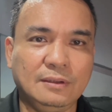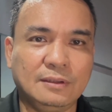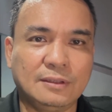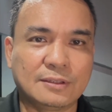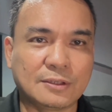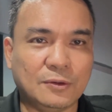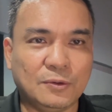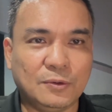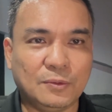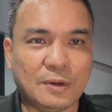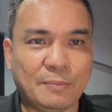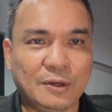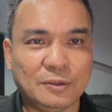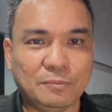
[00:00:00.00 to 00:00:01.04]
So
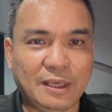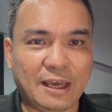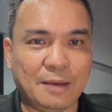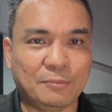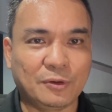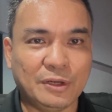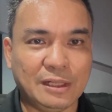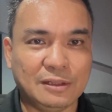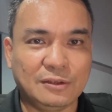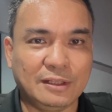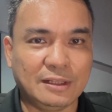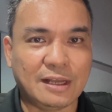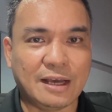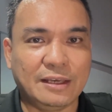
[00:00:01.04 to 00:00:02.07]
about me, I'm Ronaldo
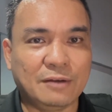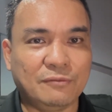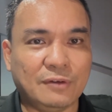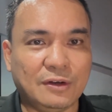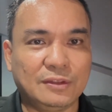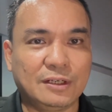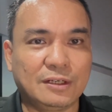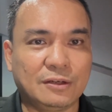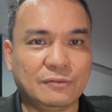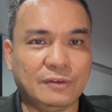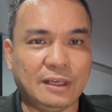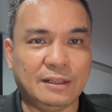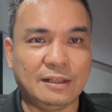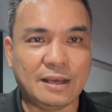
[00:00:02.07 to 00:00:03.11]
Endaya, founder of
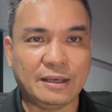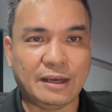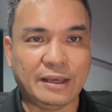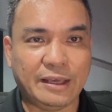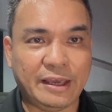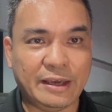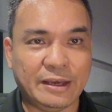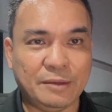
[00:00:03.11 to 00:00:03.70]
Endaya AI